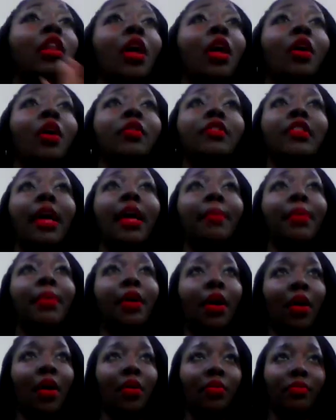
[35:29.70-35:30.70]
a long time
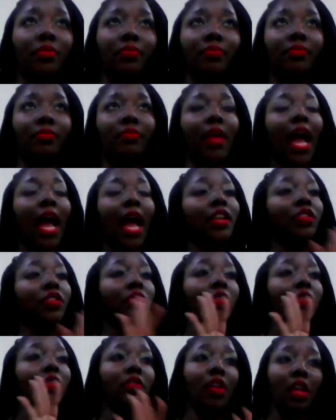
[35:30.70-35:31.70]
ago, I used
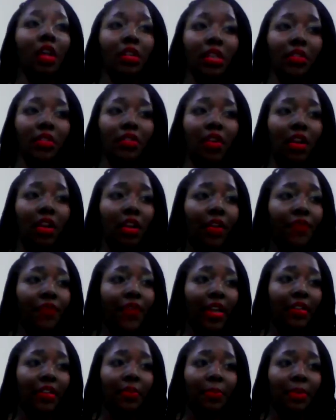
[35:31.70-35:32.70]
to stalk this girl on
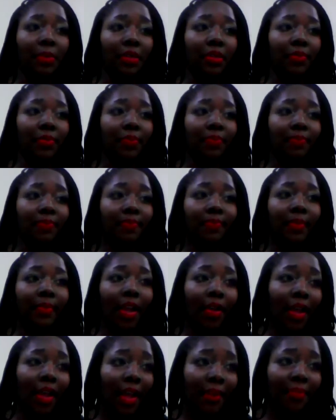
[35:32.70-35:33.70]
Facebook.
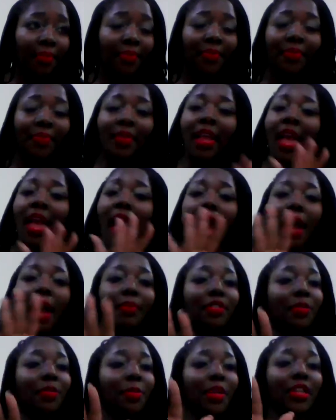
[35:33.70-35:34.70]
Okay?
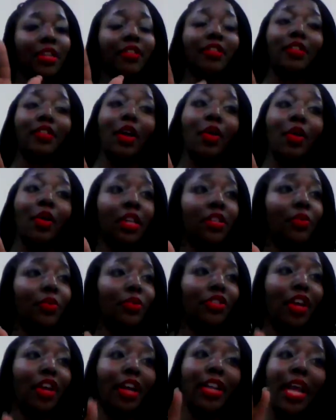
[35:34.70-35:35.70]
I'm just being so honest
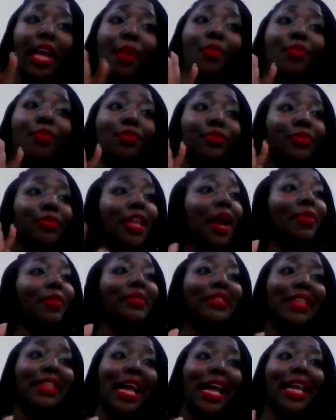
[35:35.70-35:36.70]
with y'all. That
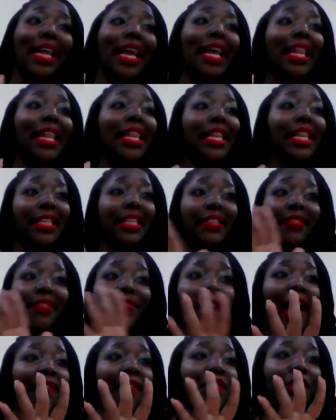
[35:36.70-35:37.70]
was like at least
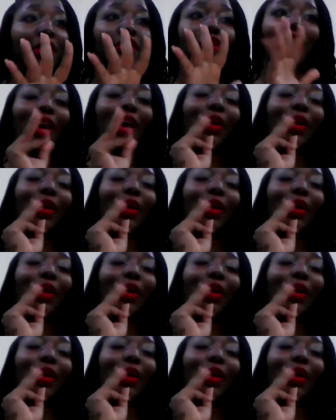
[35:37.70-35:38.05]
5 years ago.